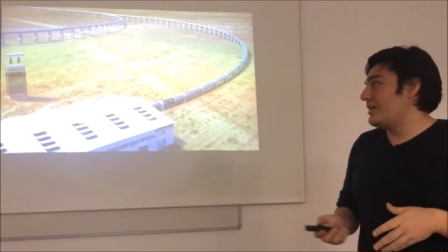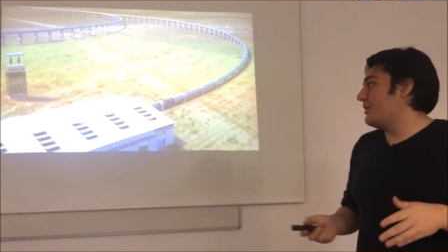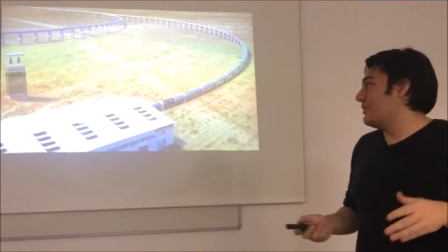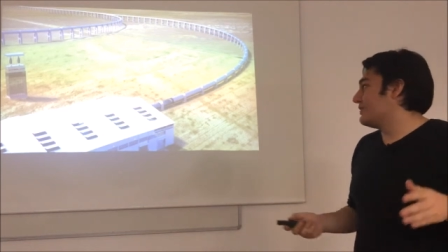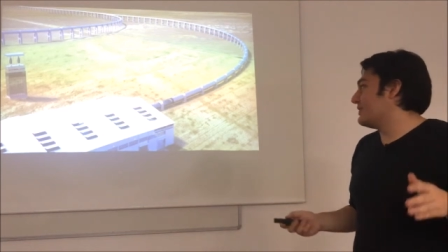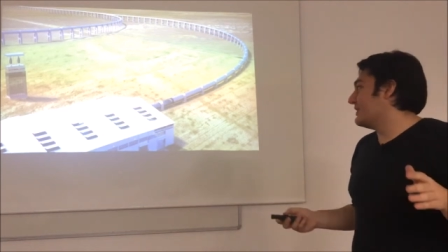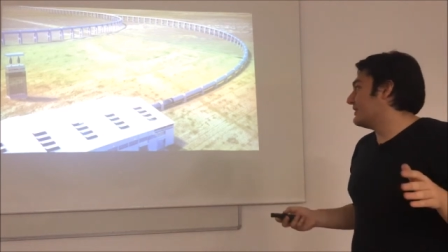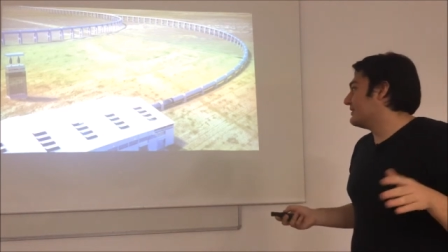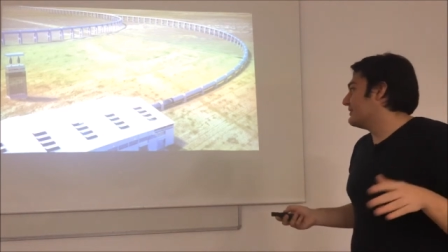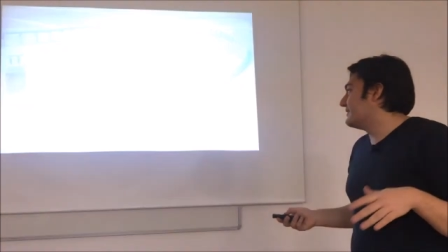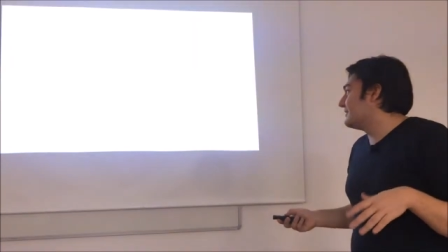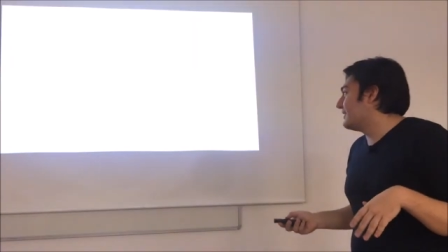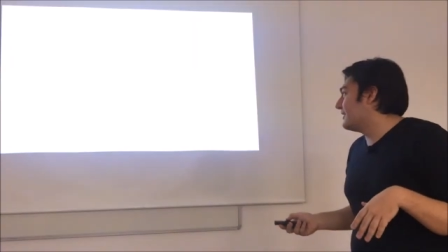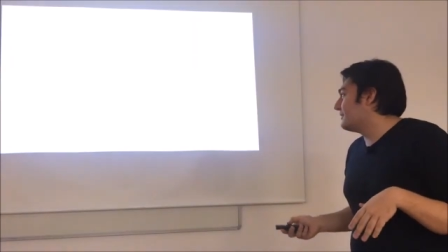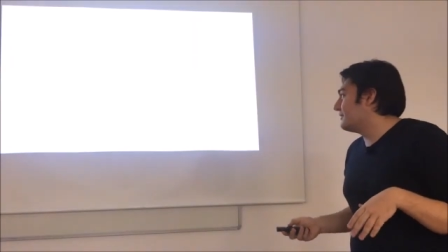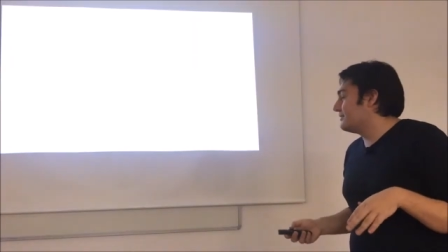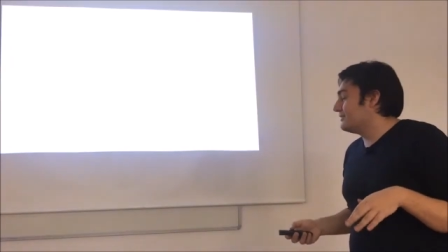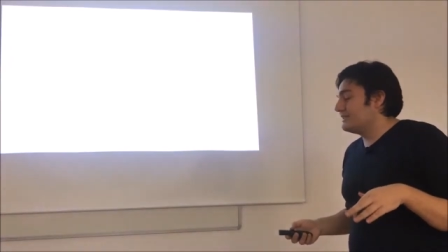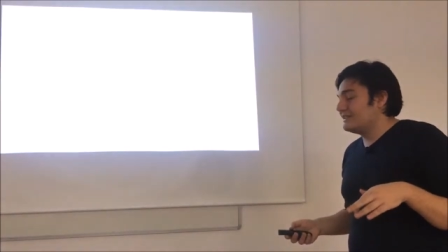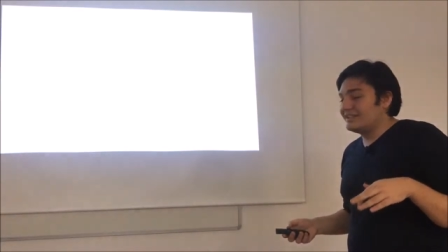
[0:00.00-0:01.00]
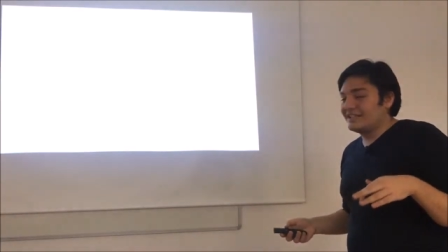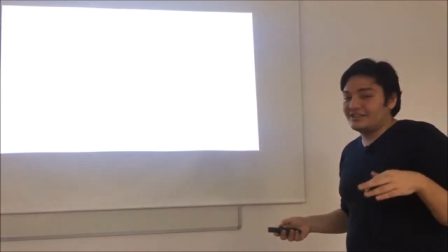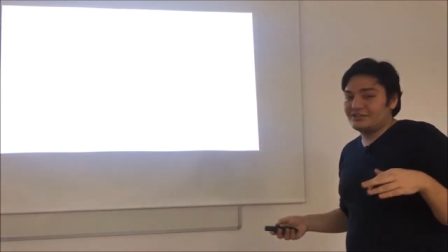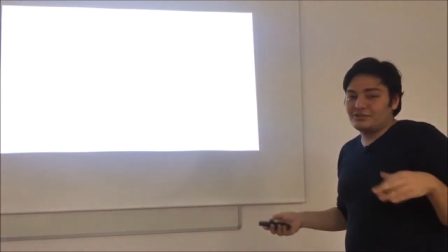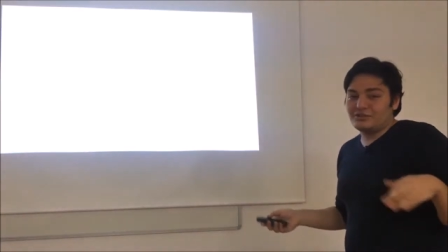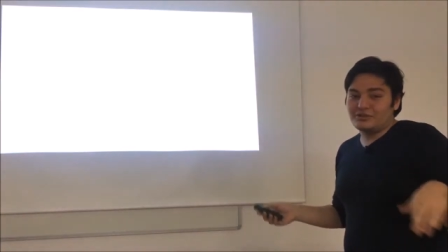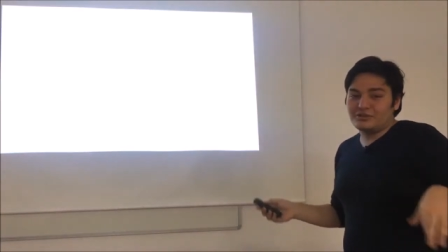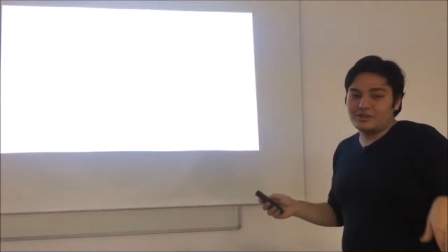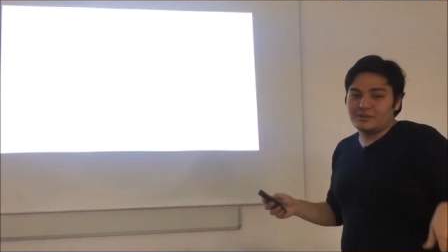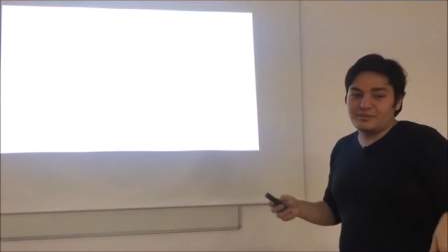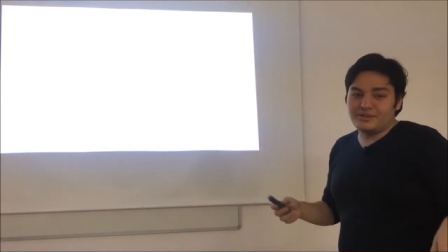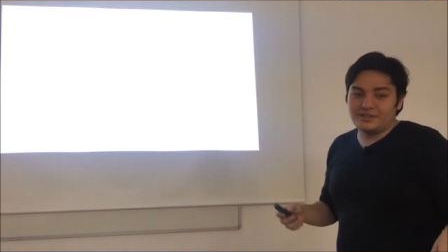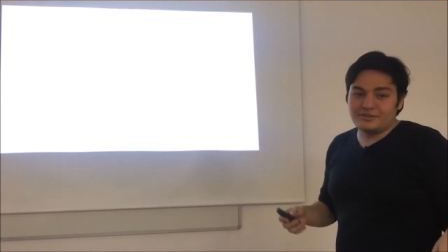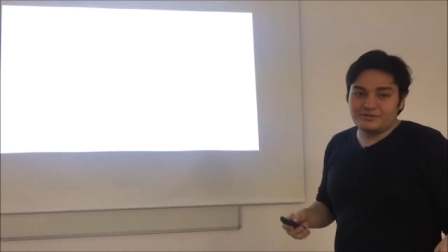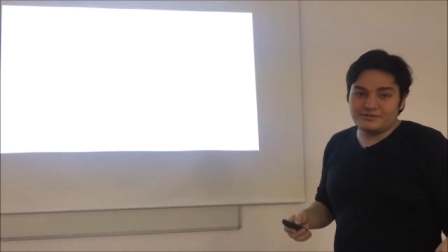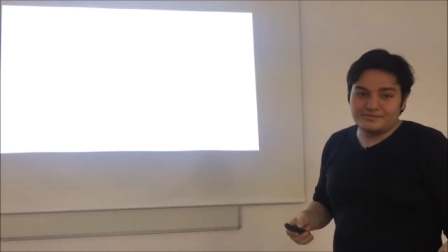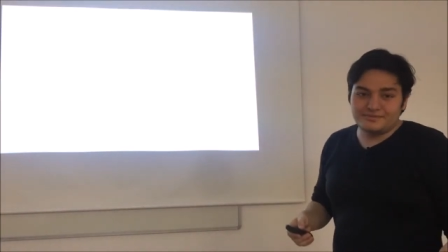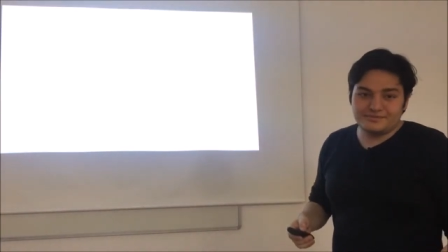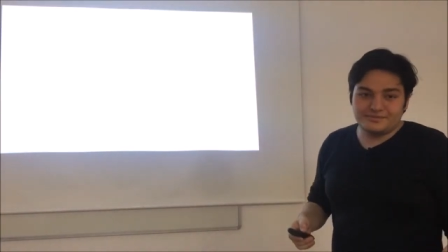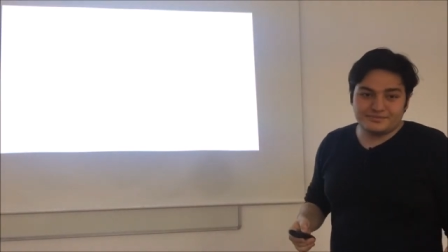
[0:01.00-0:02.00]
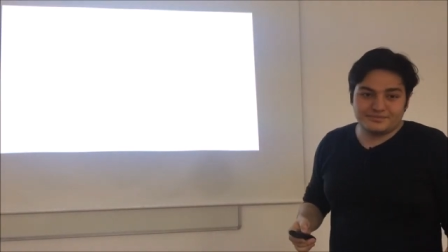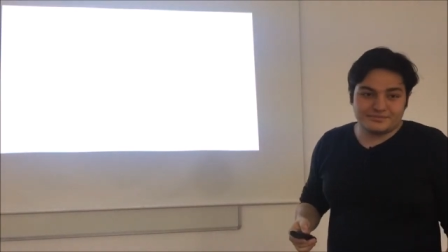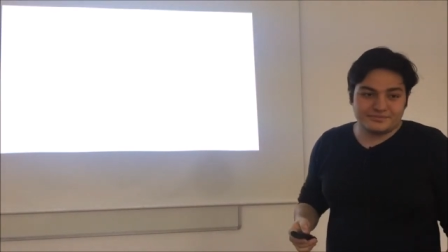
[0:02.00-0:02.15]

Okay, now let's talk about